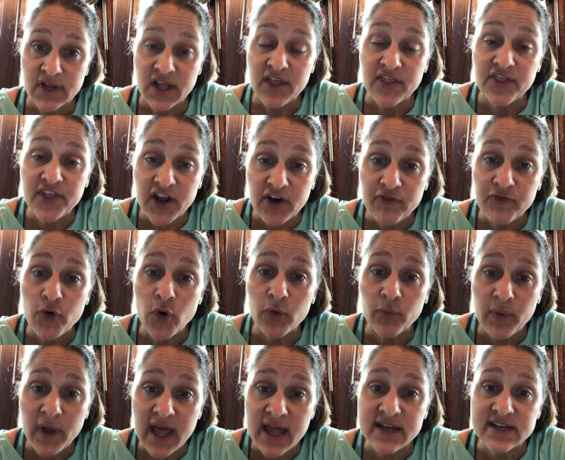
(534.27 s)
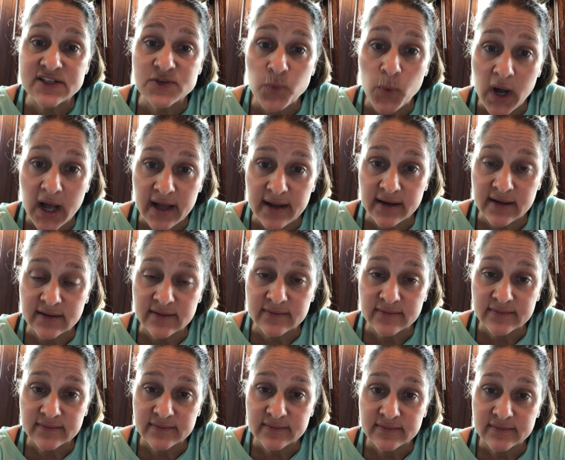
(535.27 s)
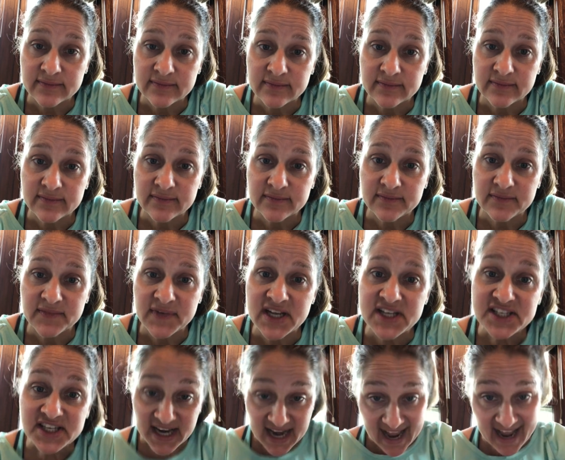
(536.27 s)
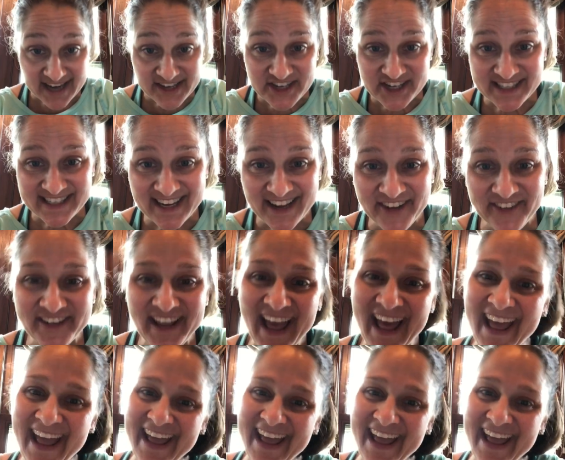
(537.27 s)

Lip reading: Therefore, red is what? It's an adjective. Yay!